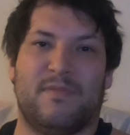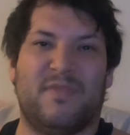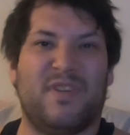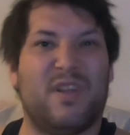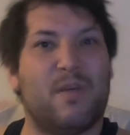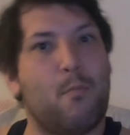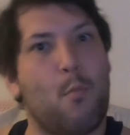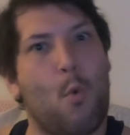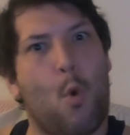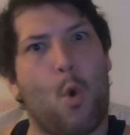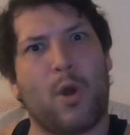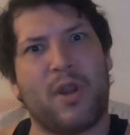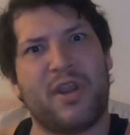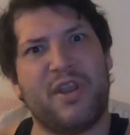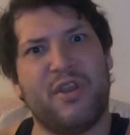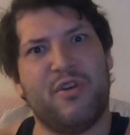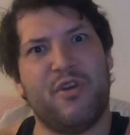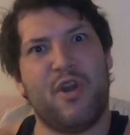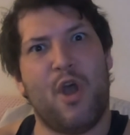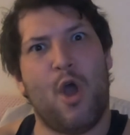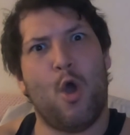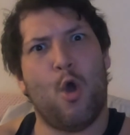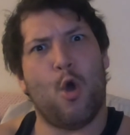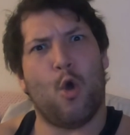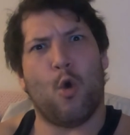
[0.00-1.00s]
The more you
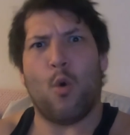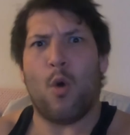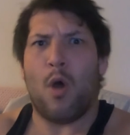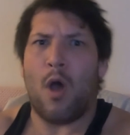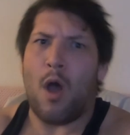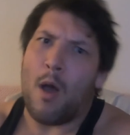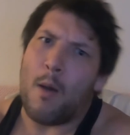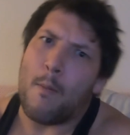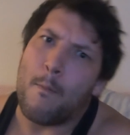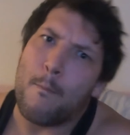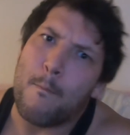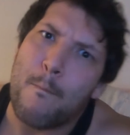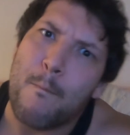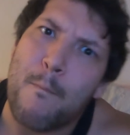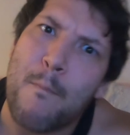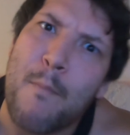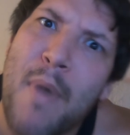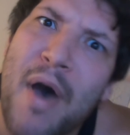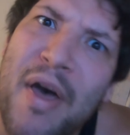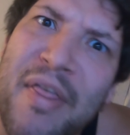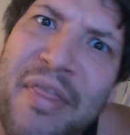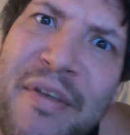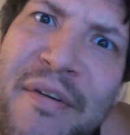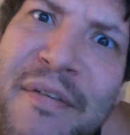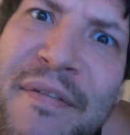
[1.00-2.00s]
know,
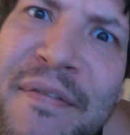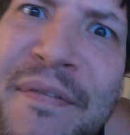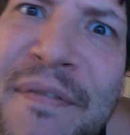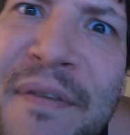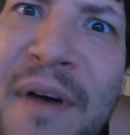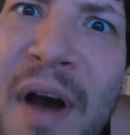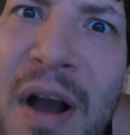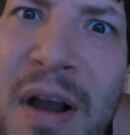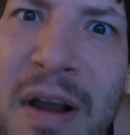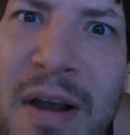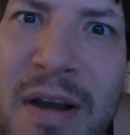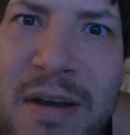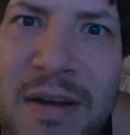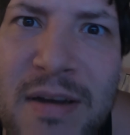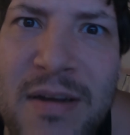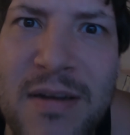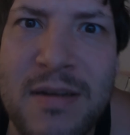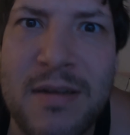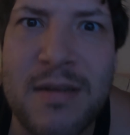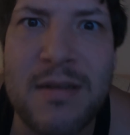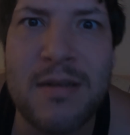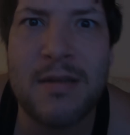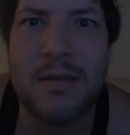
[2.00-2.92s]
motherfucker.